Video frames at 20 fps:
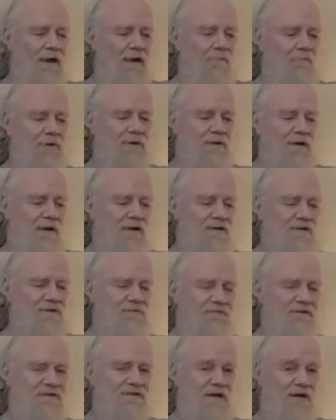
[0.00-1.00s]
Because of
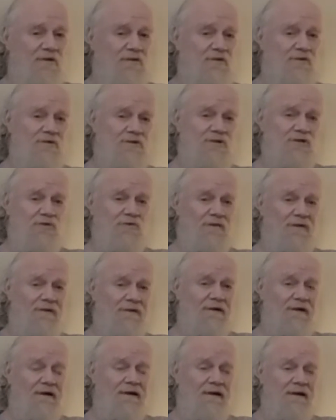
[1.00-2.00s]
this other issue I
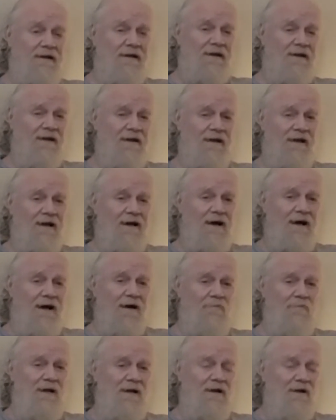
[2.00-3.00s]
got, I
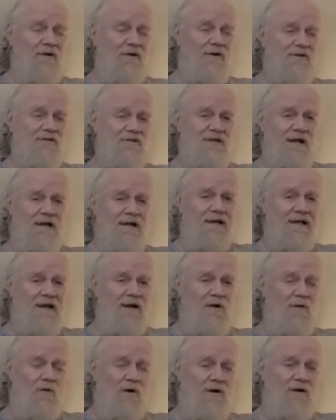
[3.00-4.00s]
may go outside. I
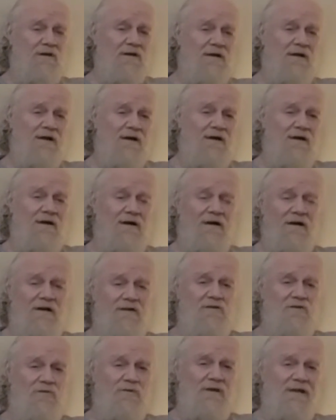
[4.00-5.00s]
can't walk
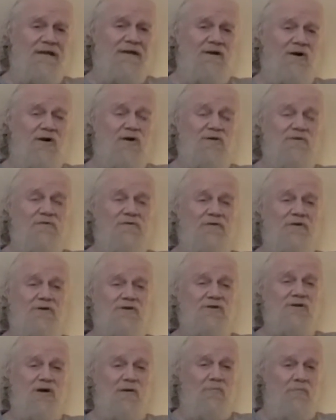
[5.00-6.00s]
20 yards before I
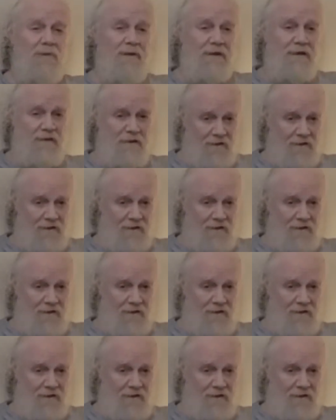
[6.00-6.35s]
start bleeding.